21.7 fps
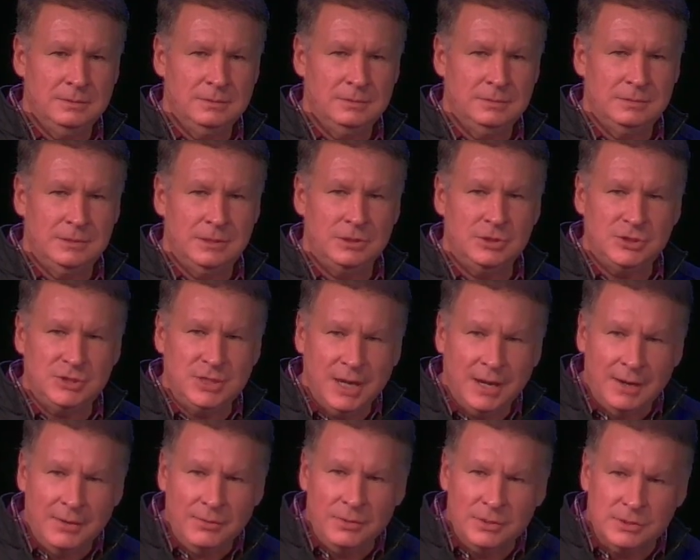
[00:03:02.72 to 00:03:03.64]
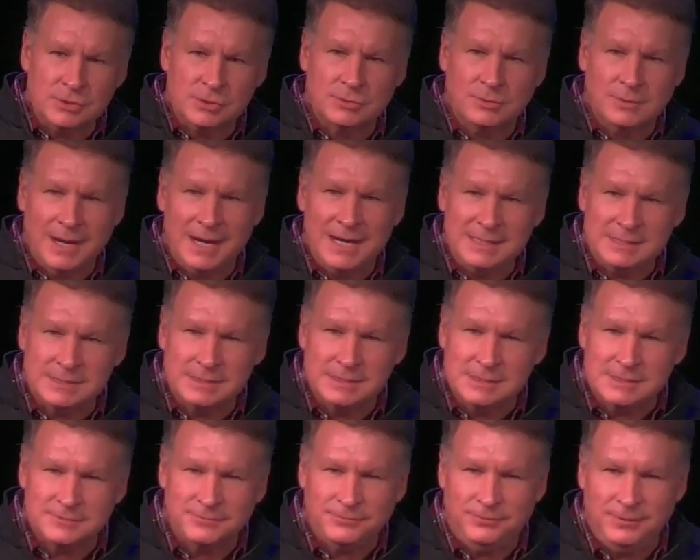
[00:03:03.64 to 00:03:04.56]
to share this grace,
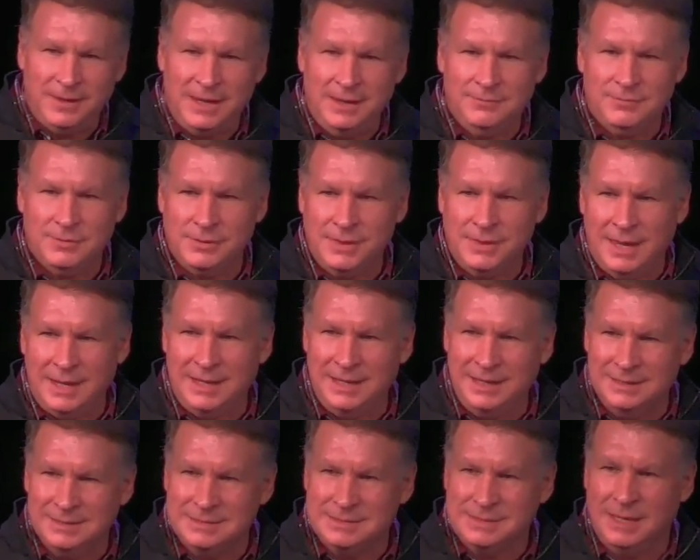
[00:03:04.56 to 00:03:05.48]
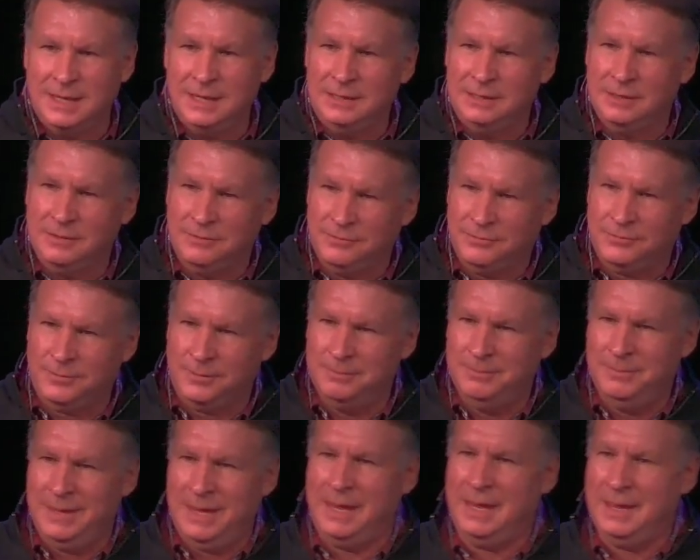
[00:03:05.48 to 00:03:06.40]
this favor that he intended for
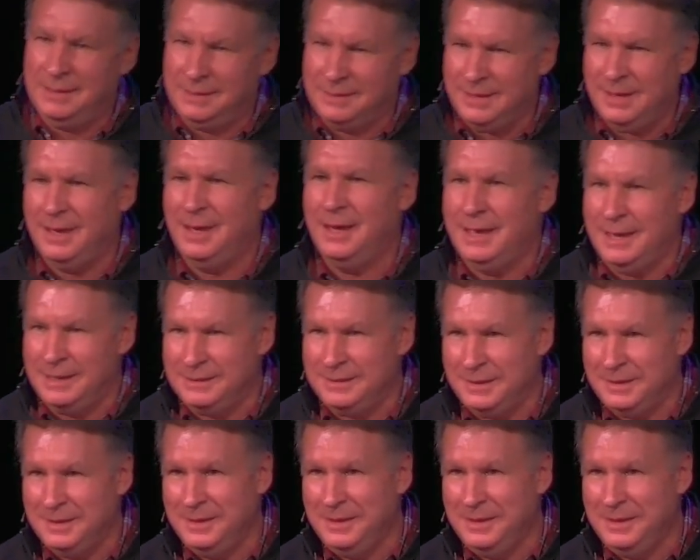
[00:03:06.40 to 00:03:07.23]
mankind.